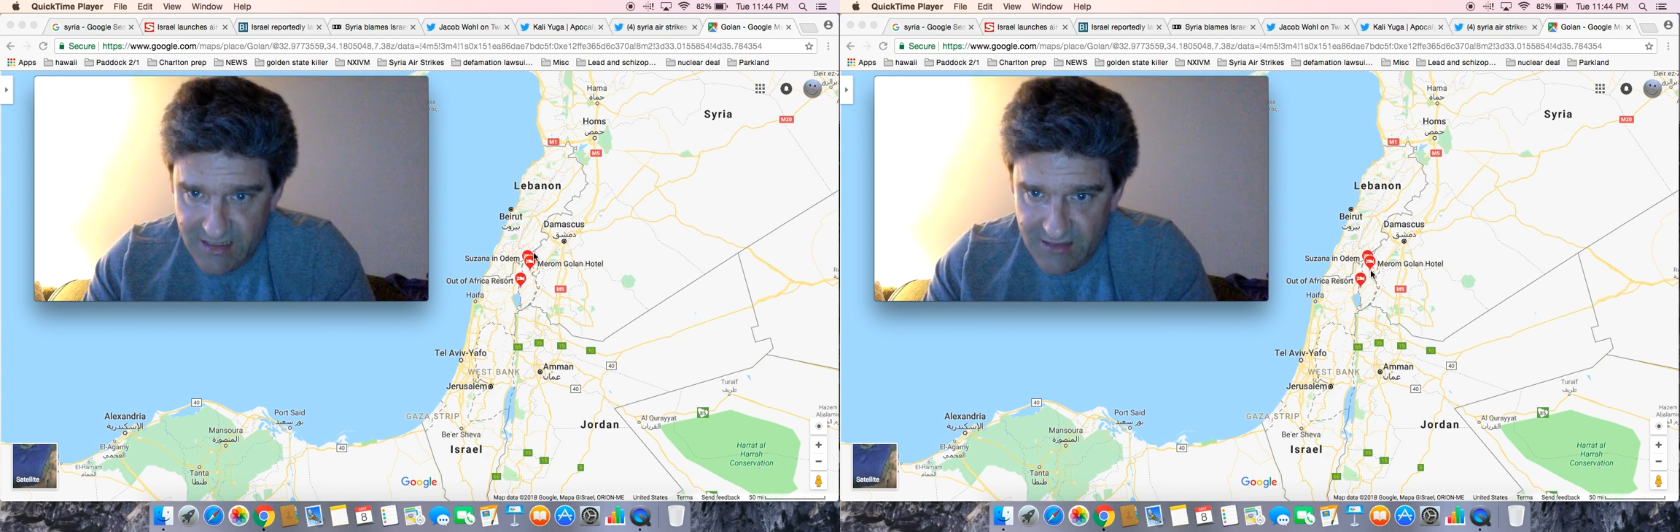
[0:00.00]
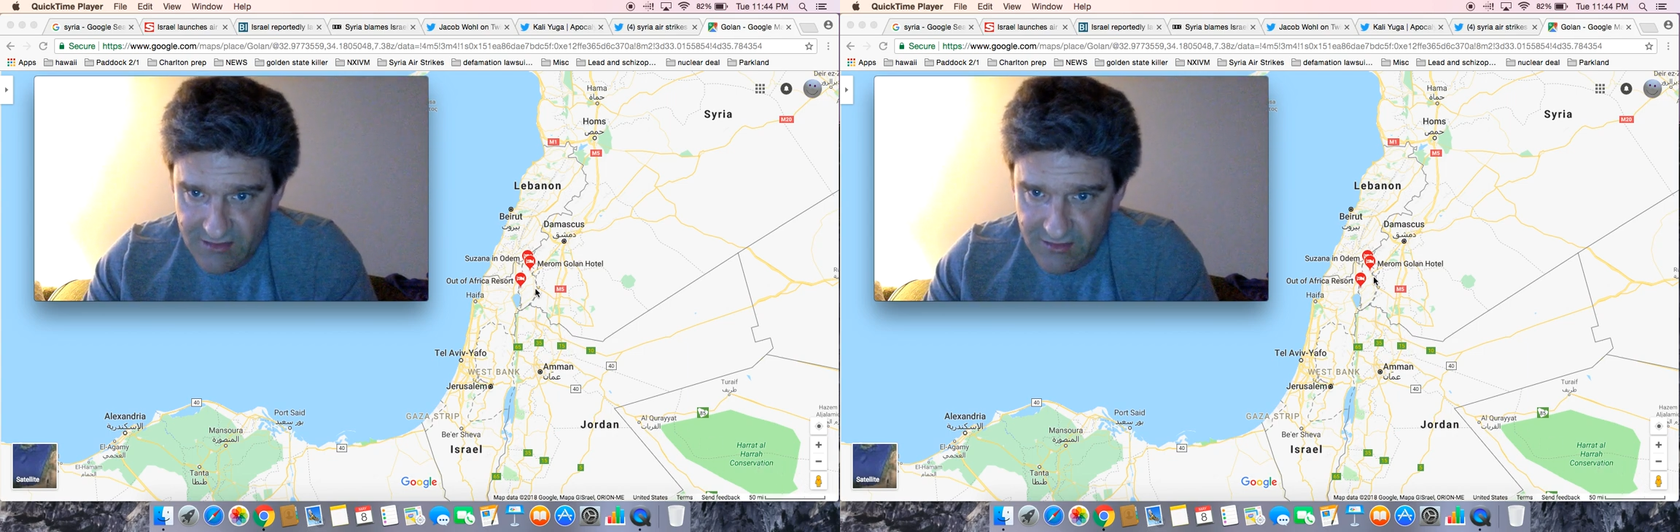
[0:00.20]

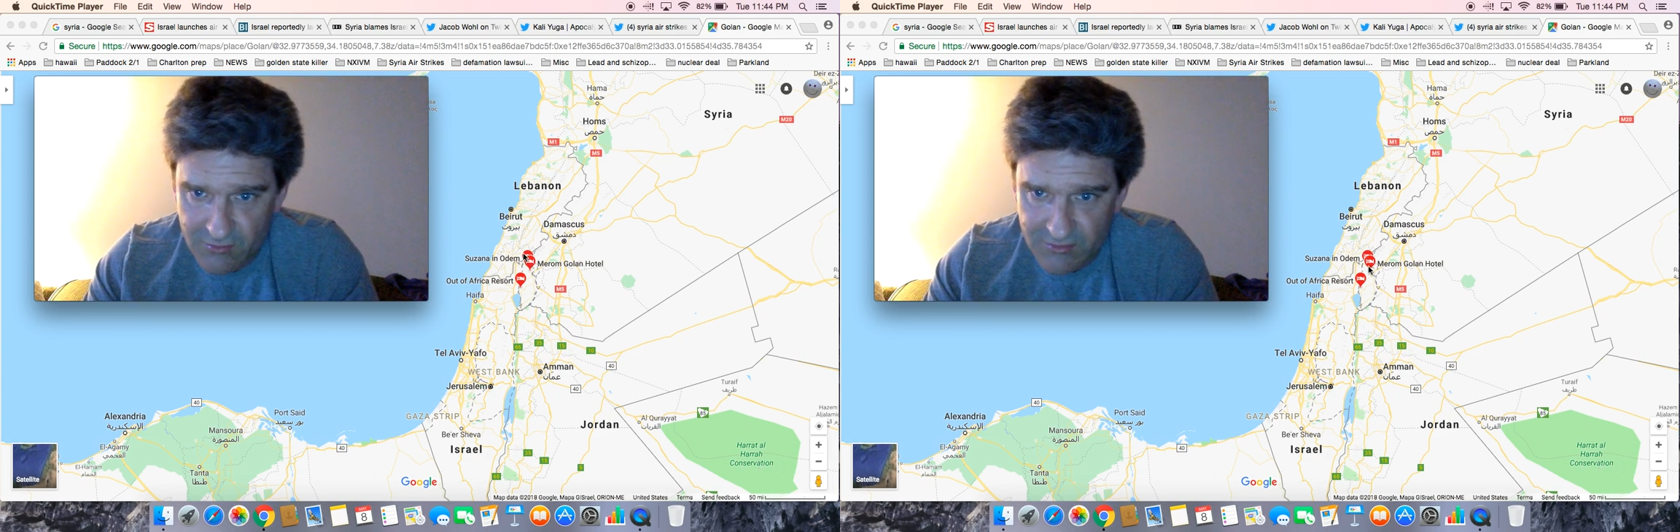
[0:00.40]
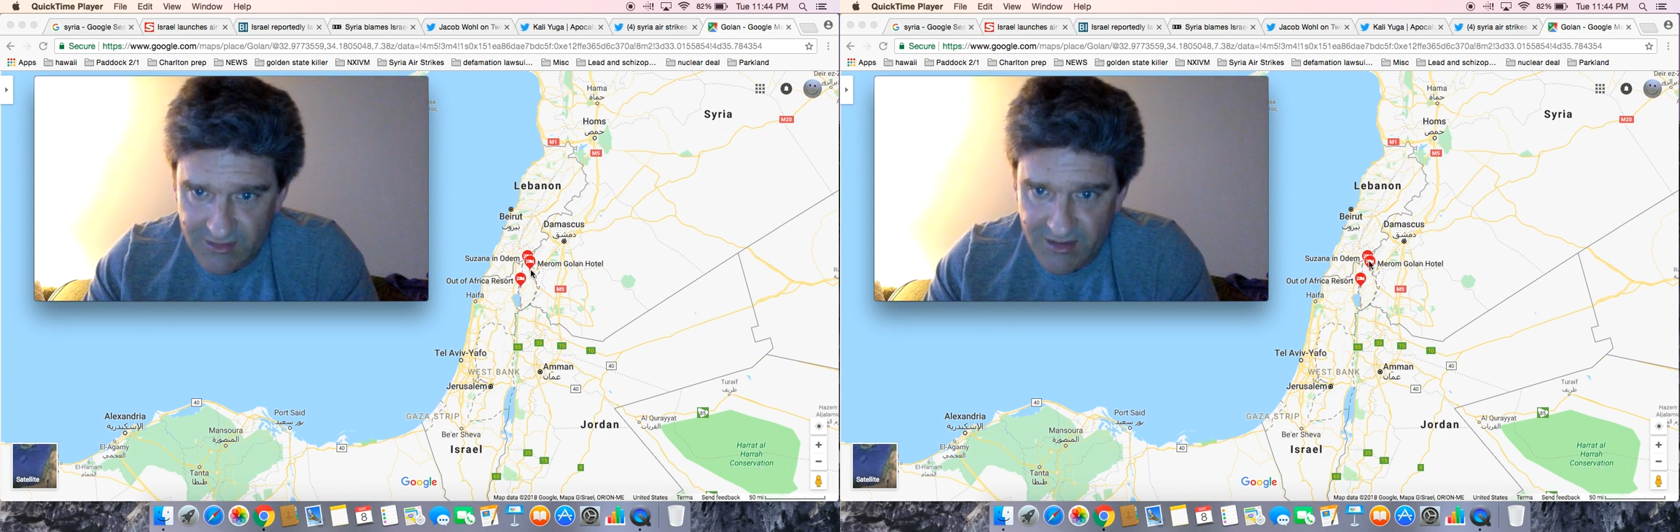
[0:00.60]
The
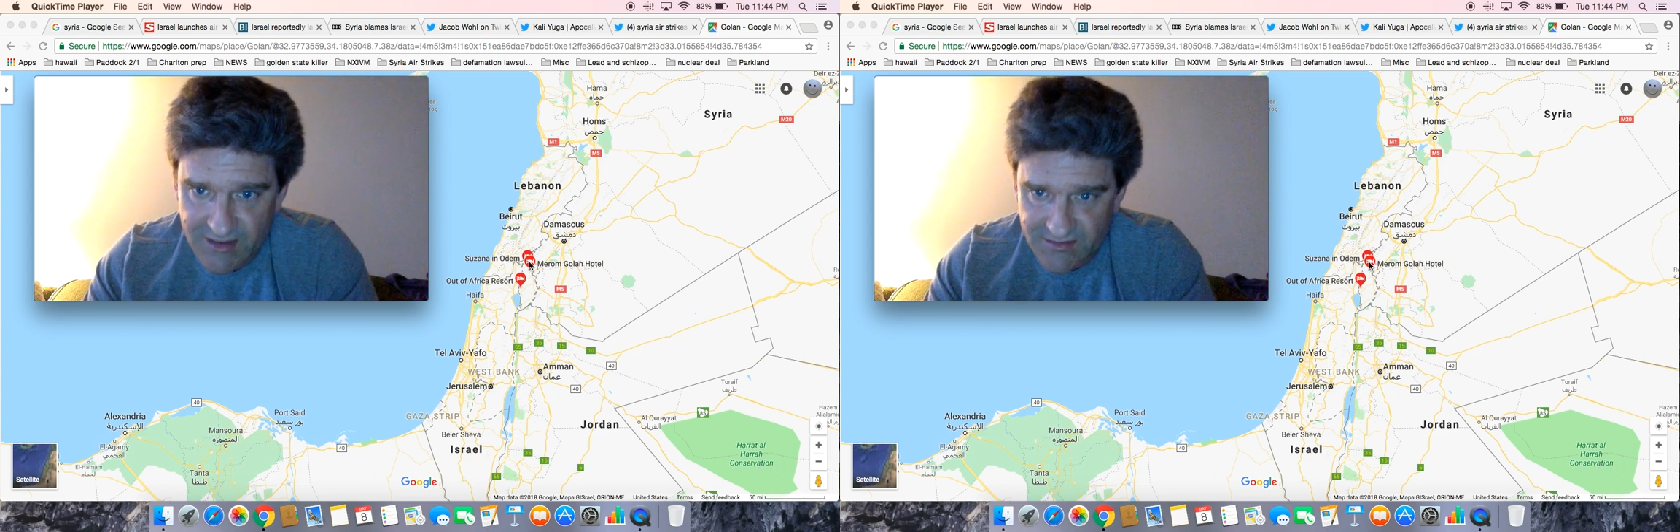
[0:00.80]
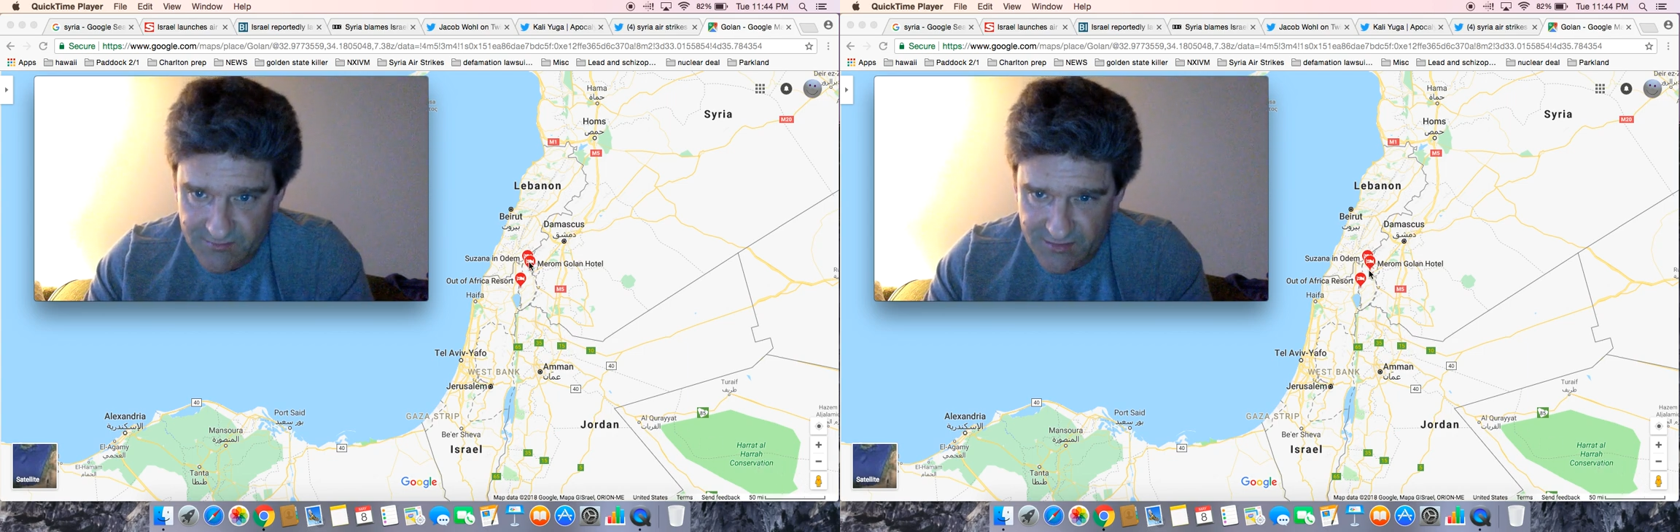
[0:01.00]
Golan
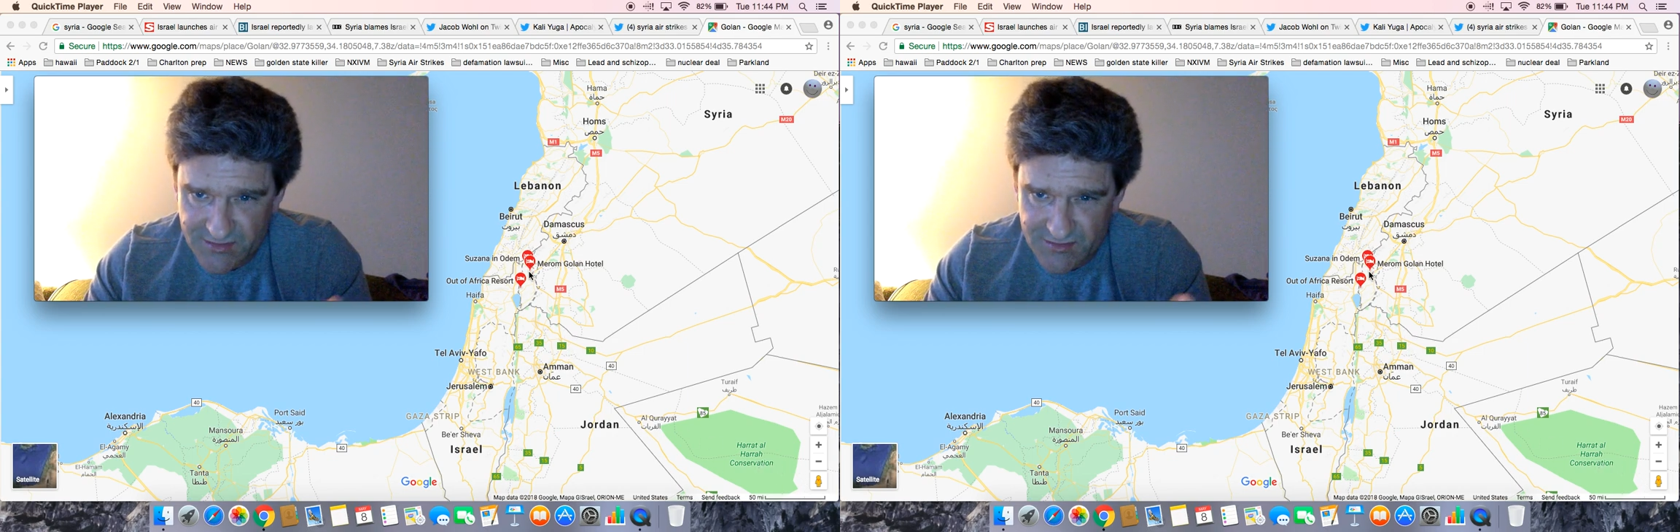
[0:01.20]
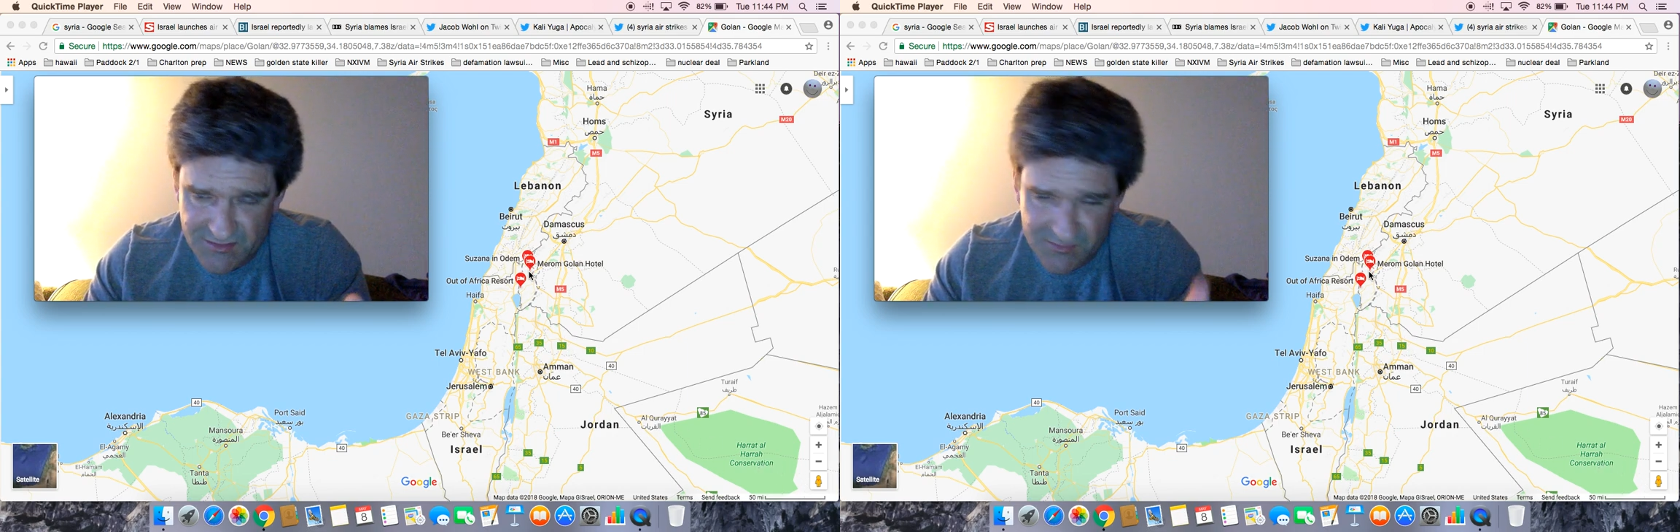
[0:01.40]
Heights, I'm going to show
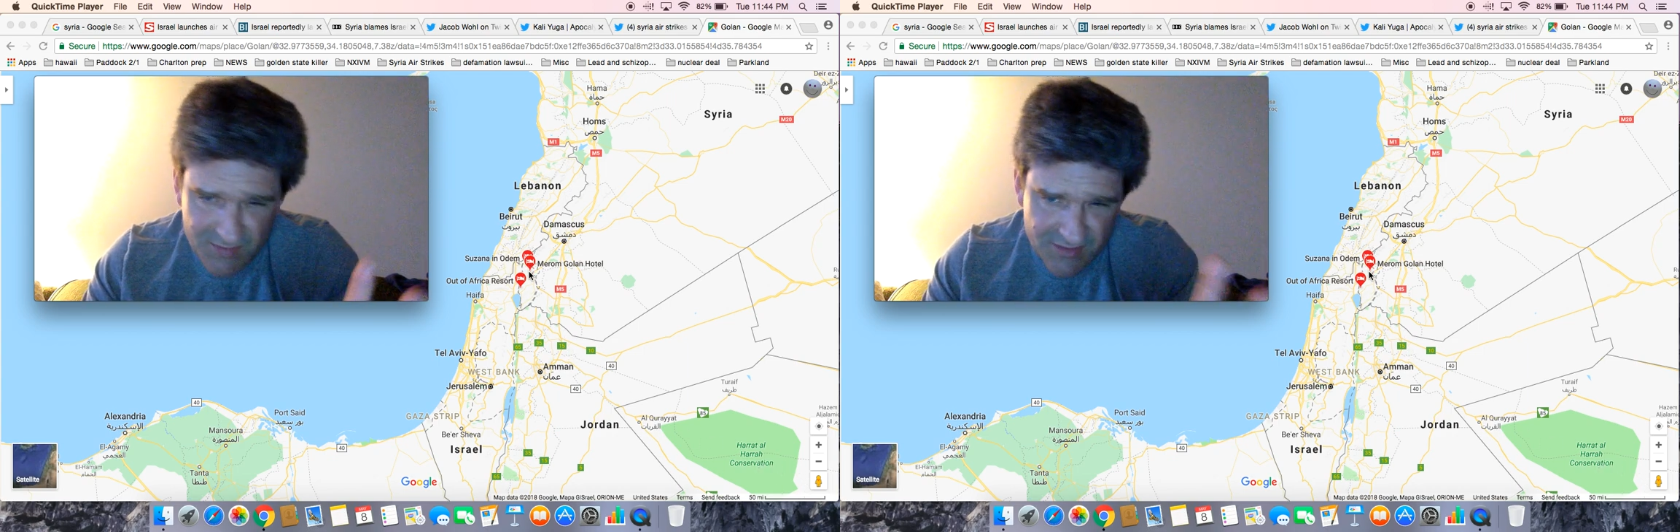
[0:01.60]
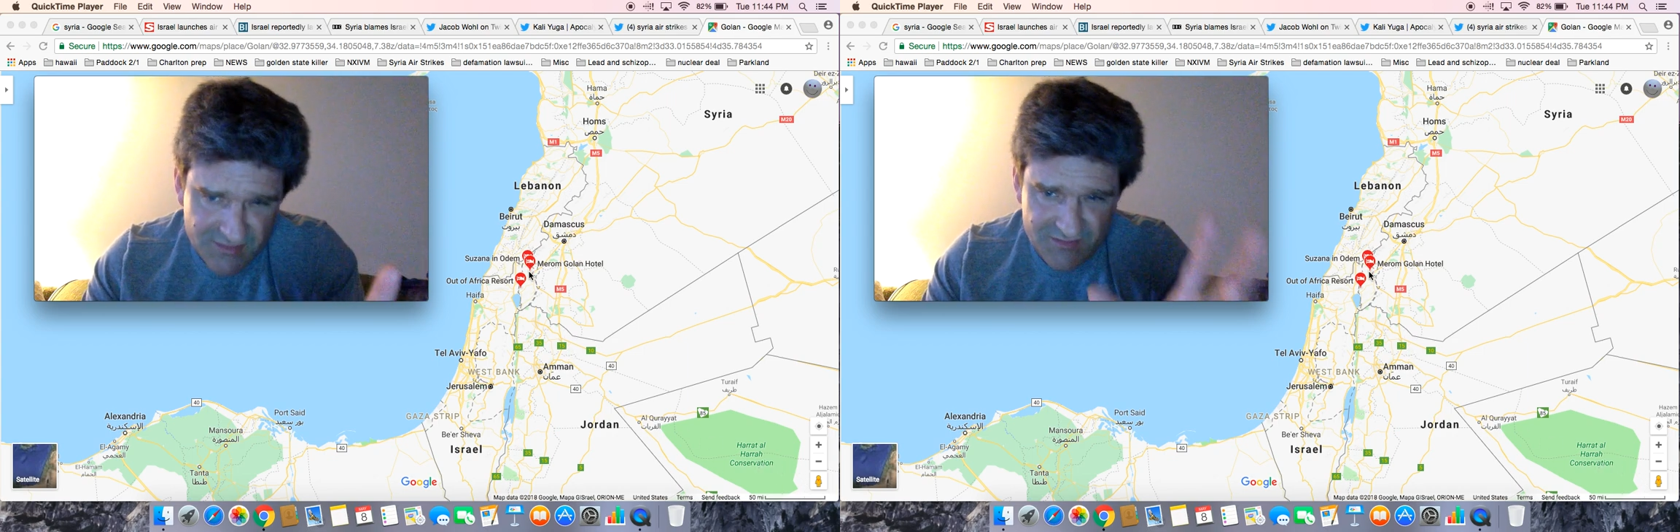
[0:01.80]
you some
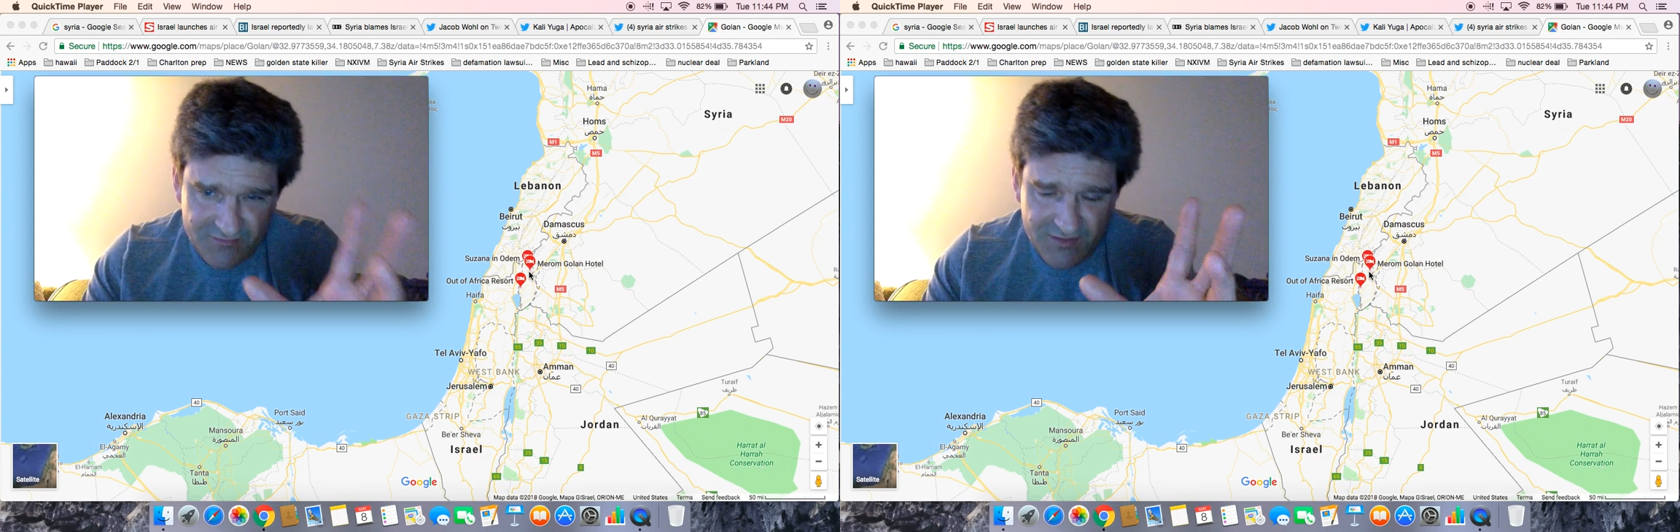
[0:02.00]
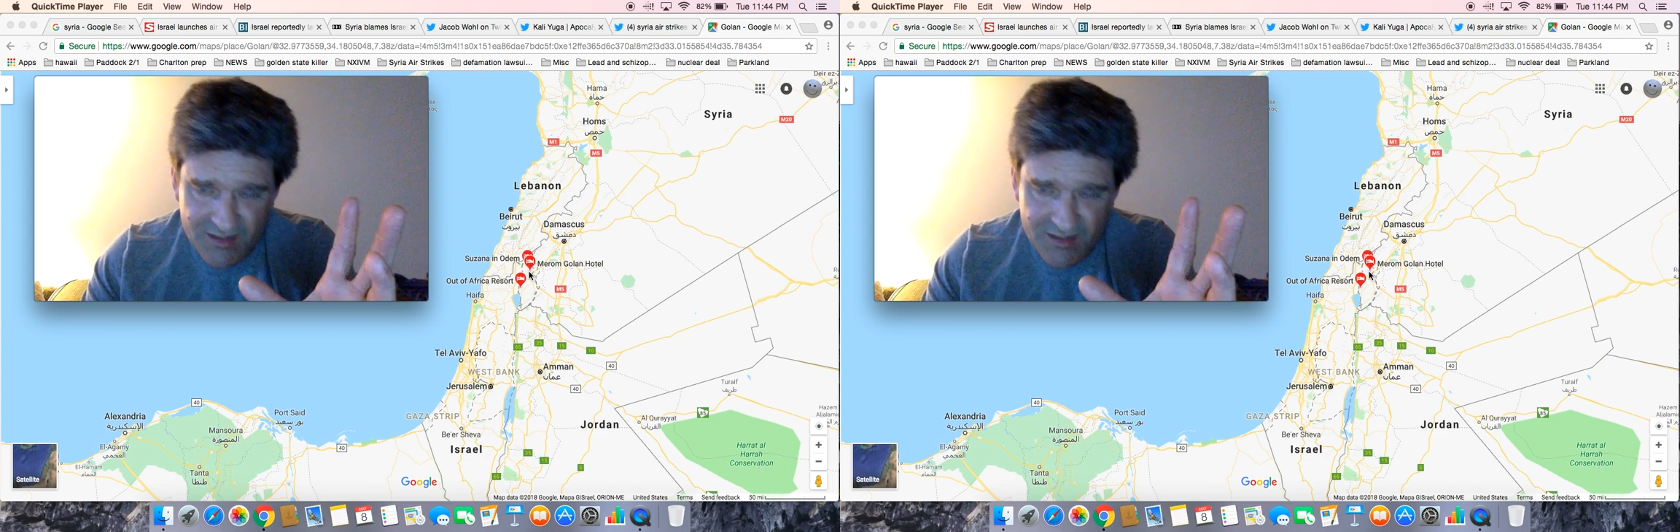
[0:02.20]
pictures of